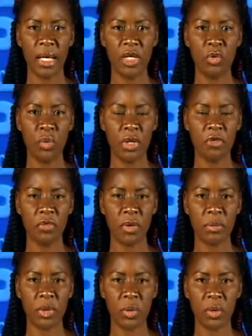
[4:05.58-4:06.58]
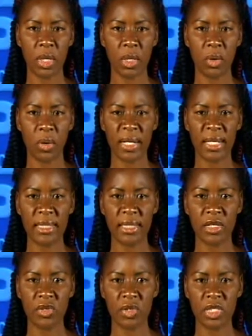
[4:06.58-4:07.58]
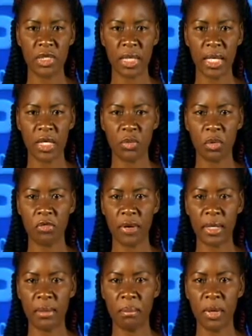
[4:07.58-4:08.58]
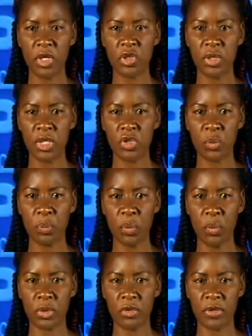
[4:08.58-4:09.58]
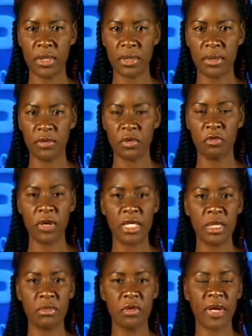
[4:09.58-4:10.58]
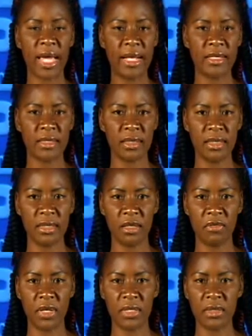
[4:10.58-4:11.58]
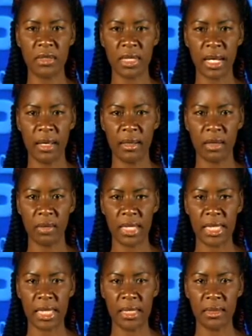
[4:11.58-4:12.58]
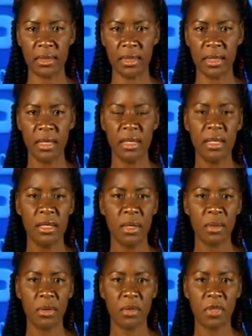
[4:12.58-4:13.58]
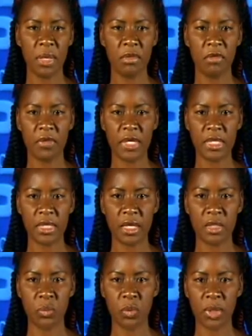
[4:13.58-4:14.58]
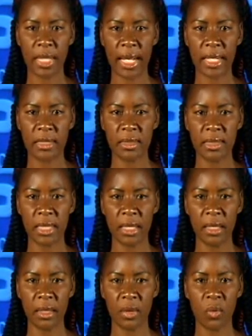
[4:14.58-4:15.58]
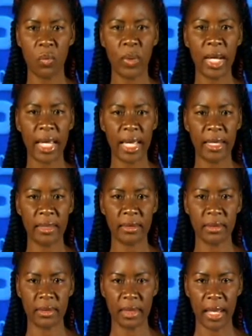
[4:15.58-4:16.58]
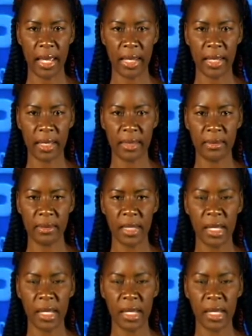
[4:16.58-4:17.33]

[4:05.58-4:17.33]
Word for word: A newly formed local organization is seeking to provide much-needed support to victims of cancer in St. Vincent and the Grenadines. The theme of this year's World Cancer Day, We Can, I Can,